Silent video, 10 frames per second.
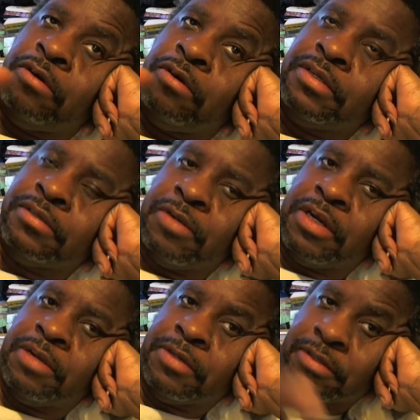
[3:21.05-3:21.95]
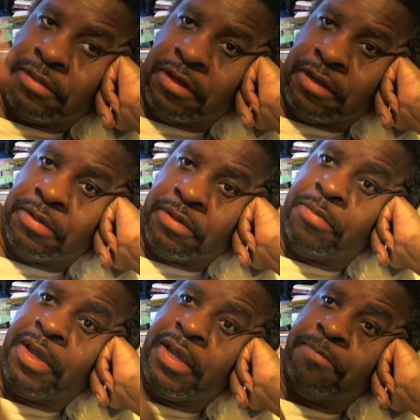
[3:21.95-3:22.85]
But when I'm going to do
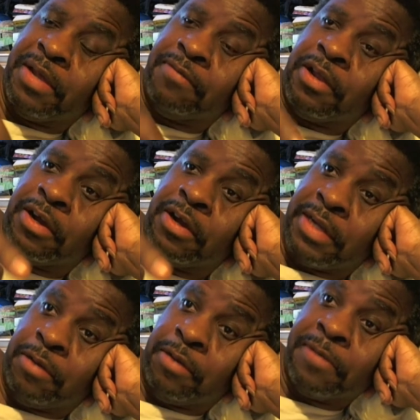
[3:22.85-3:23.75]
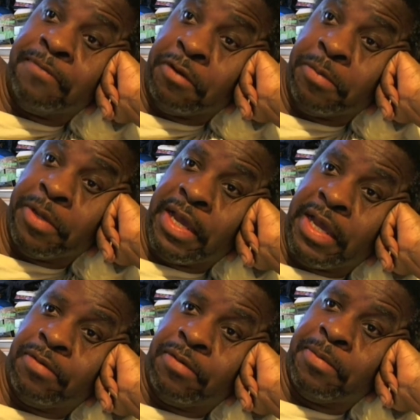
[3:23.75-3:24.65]
my in-bed vlog now, which I'm filming
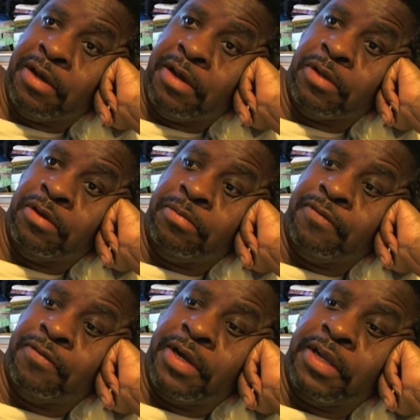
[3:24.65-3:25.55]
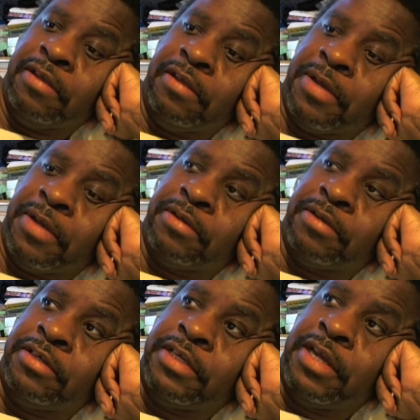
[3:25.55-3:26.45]
now, and I'm going to upload it before I leave my house
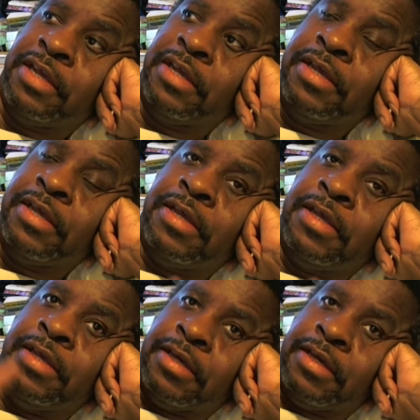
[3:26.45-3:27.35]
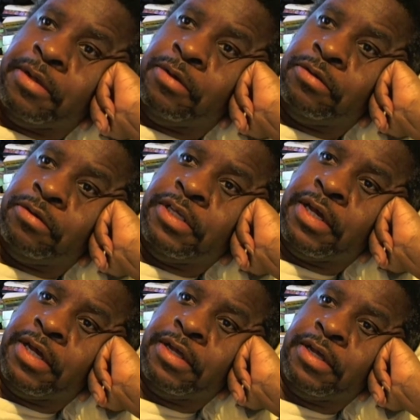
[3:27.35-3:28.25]
here today, and I'll go see
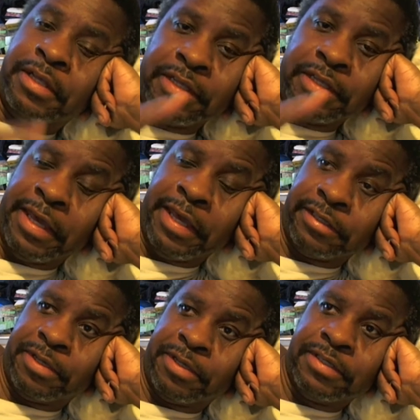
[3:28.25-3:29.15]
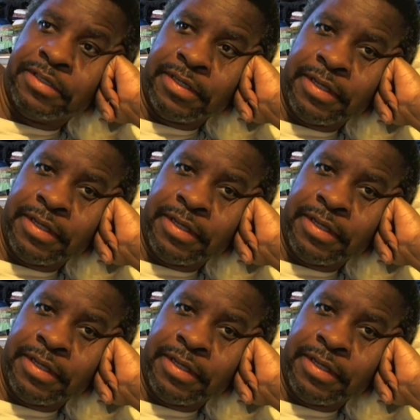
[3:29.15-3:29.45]
The Kingsmen's,